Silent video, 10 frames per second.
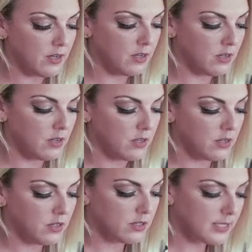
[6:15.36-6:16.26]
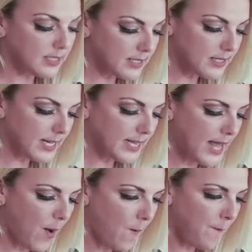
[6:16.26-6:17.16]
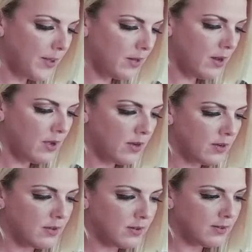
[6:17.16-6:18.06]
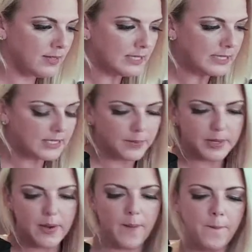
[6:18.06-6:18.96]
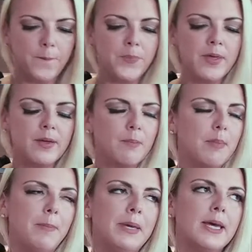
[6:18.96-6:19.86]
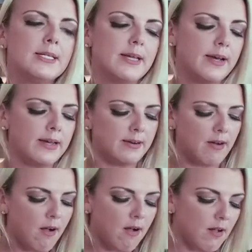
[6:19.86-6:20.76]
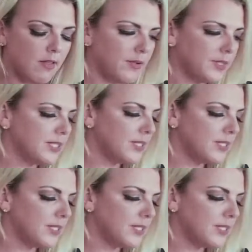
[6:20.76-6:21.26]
Let's get that open. There we go. But because I added all the